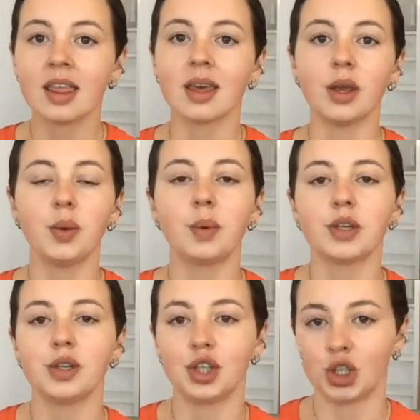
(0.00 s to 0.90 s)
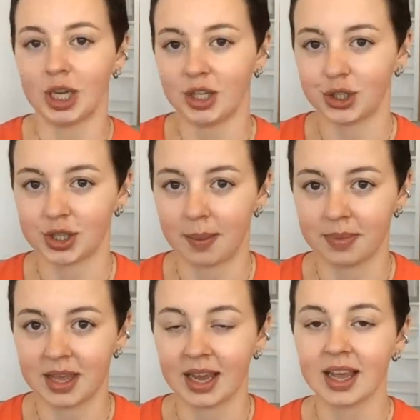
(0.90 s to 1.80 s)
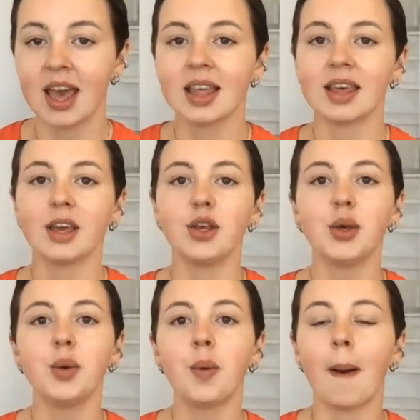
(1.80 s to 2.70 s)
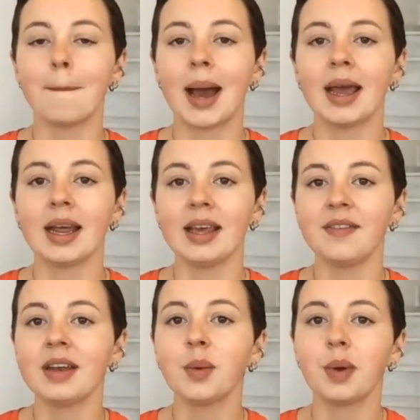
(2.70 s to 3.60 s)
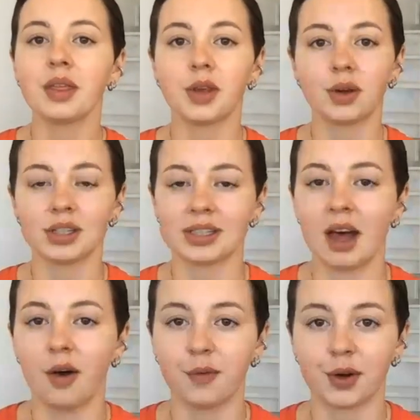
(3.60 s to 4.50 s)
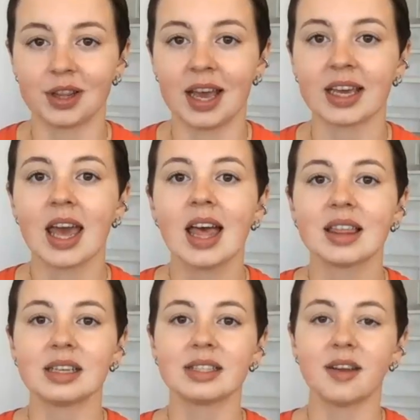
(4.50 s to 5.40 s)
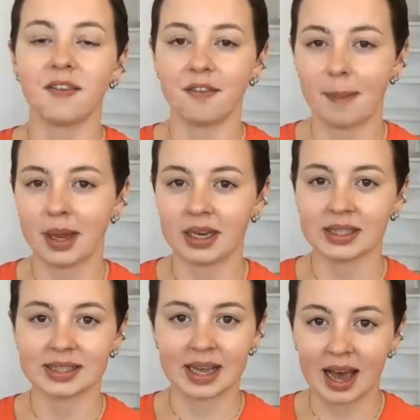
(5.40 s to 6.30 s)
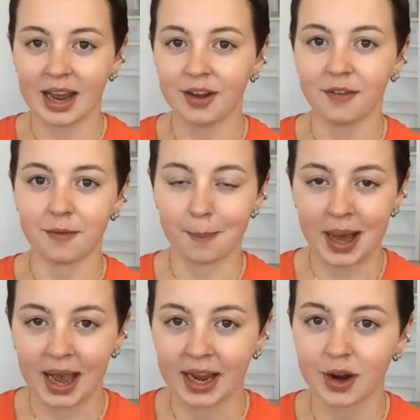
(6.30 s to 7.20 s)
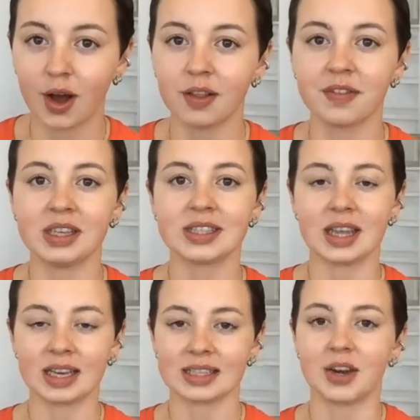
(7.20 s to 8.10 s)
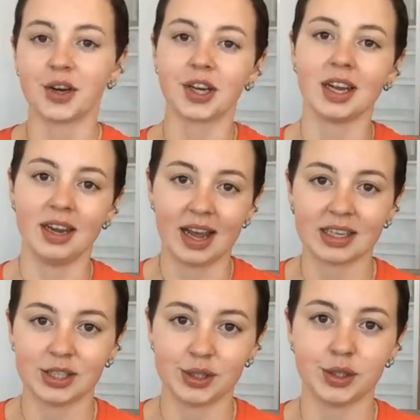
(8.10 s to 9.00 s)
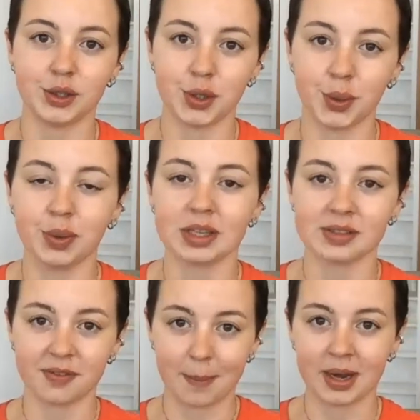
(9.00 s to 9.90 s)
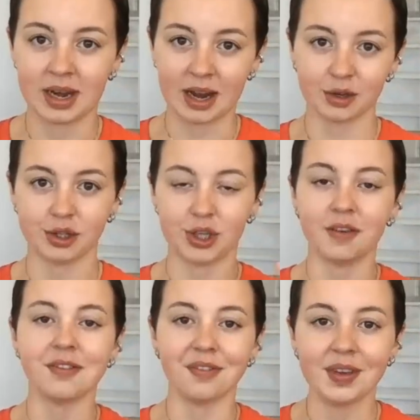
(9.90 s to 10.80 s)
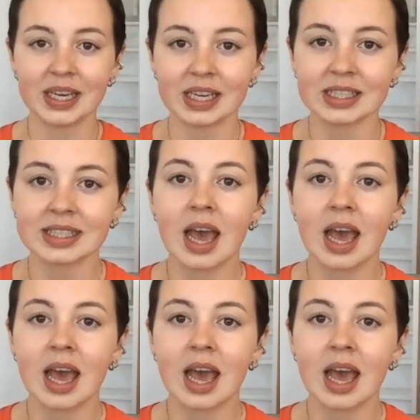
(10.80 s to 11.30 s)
that you want to change something, that you might, even with yourself, where like this feminine side of mine, all of these things that are connected to this feminine energy of Venus